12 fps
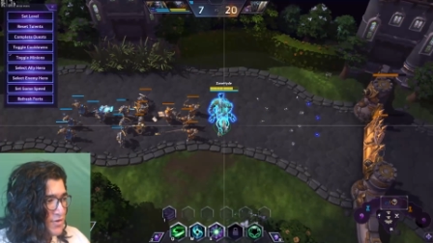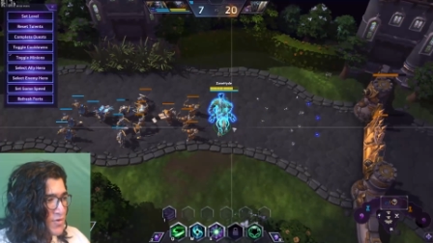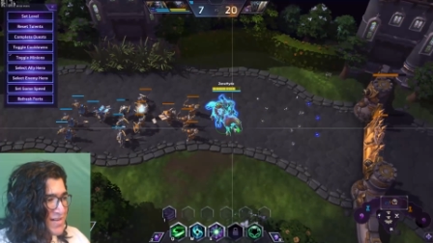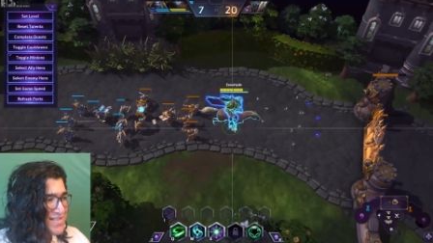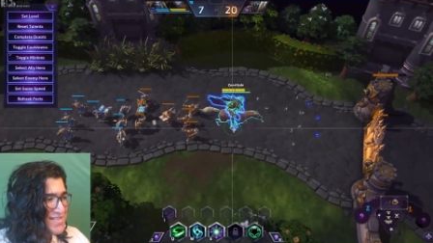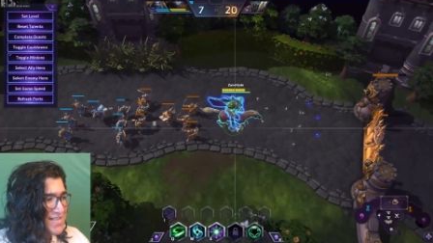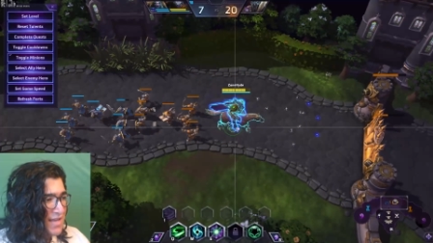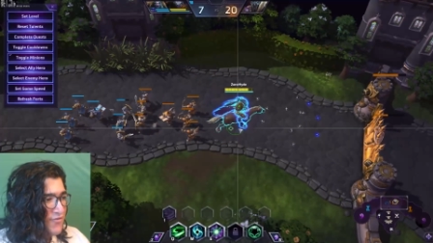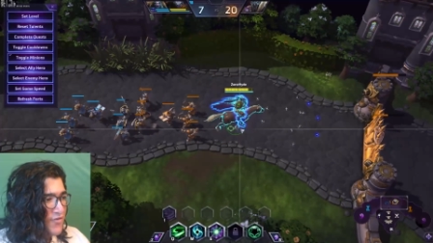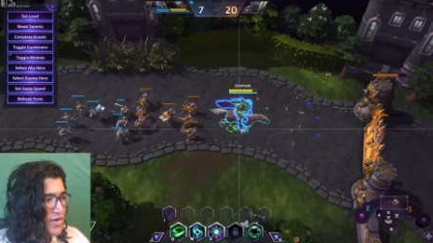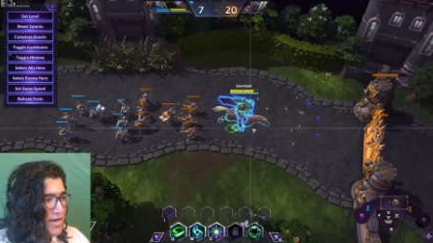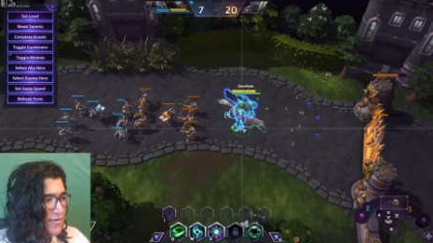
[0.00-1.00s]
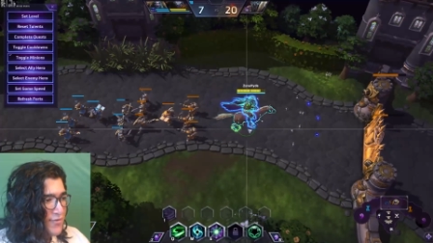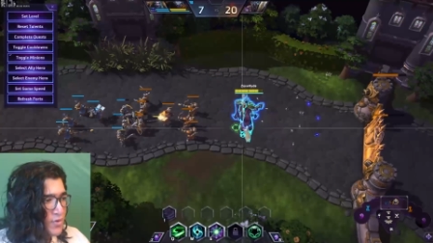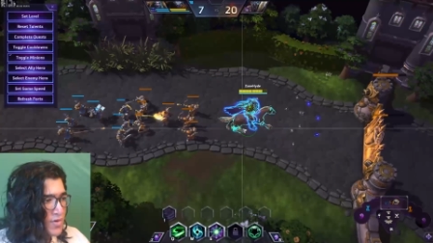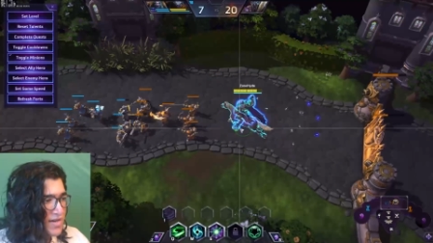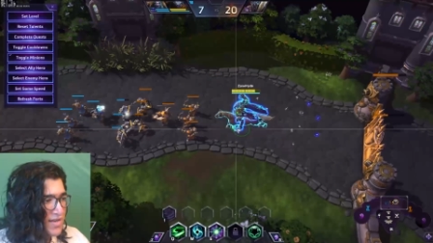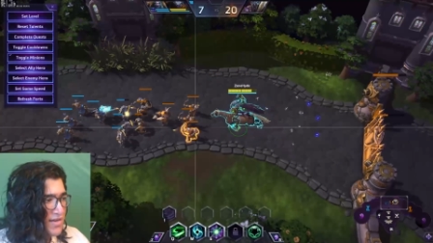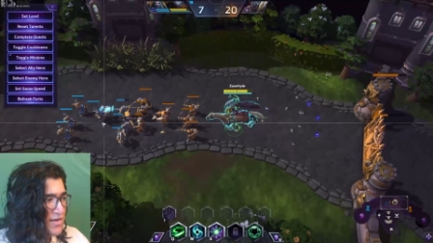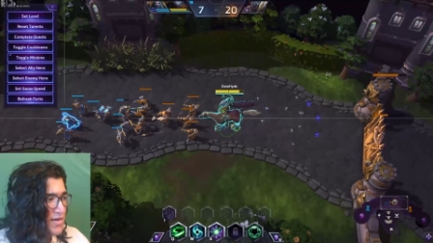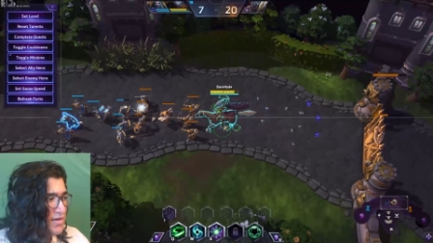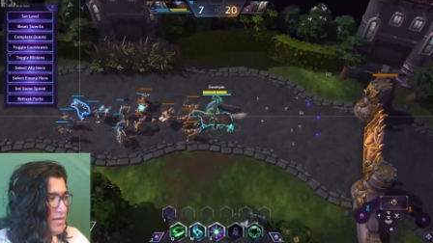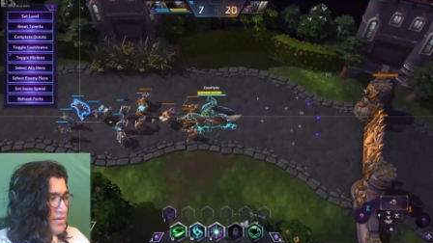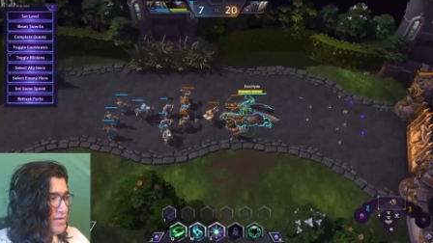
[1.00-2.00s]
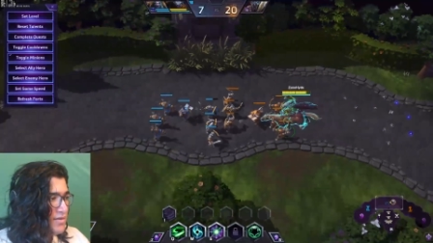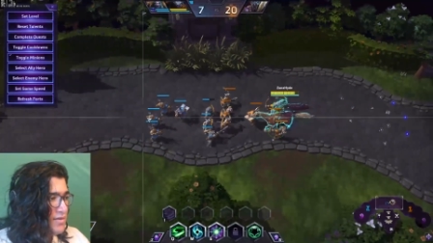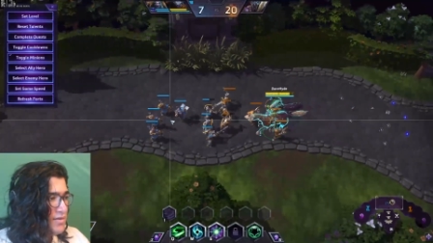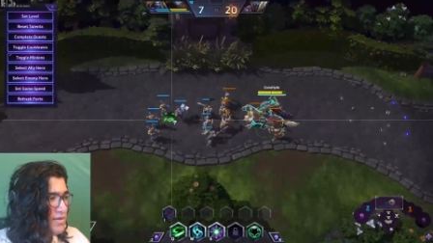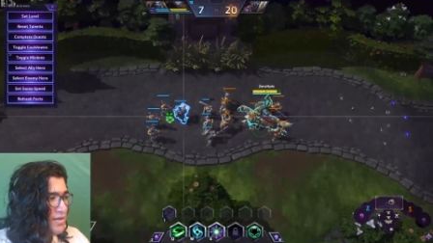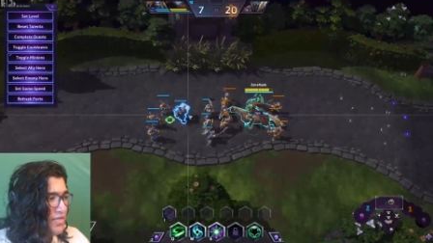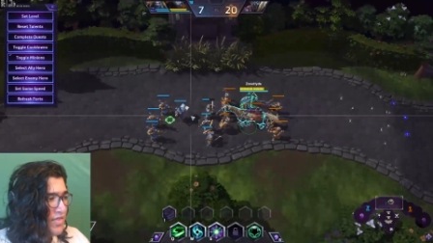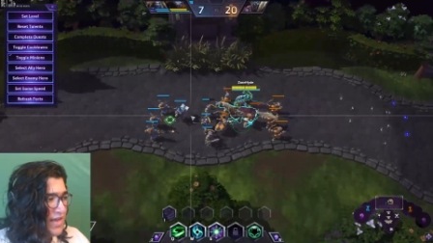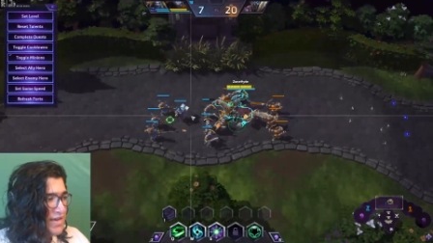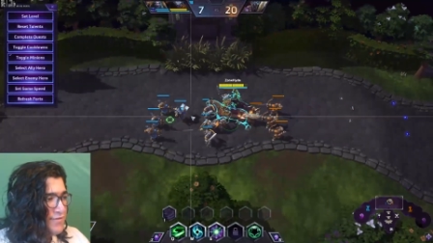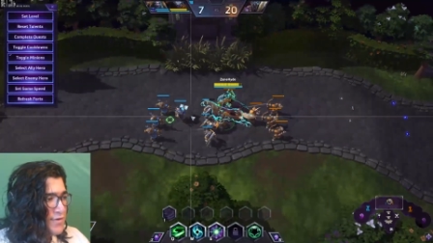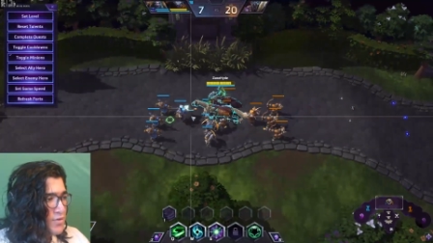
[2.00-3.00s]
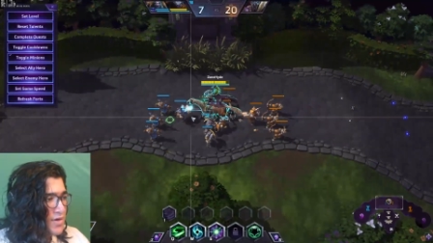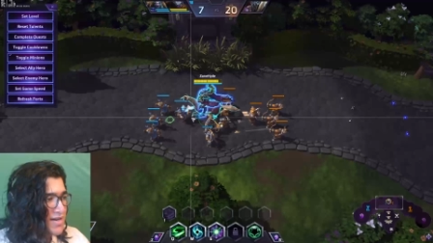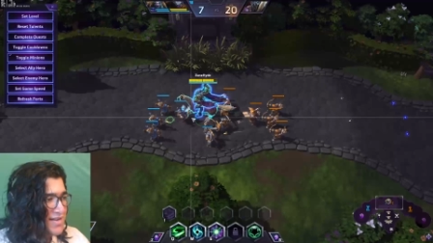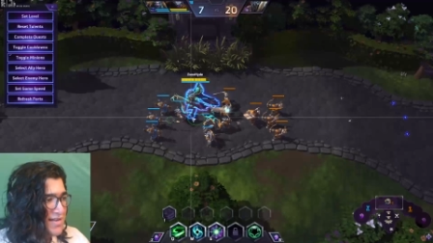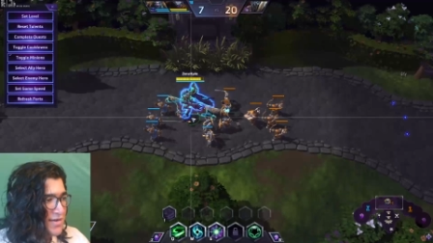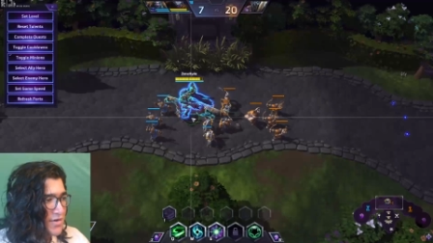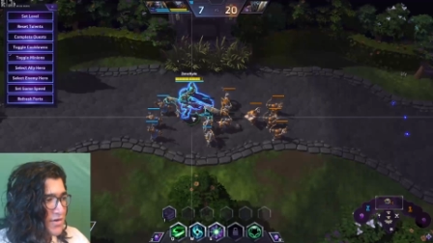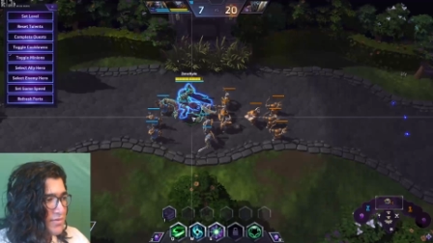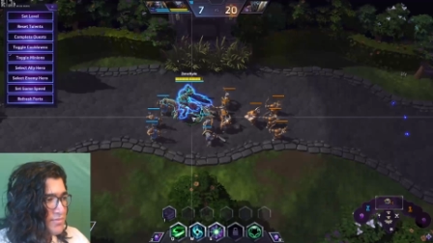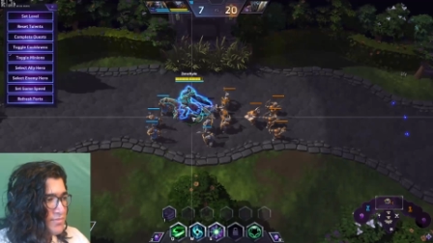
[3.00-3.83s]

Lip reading: you are safer if you are here than if you are here.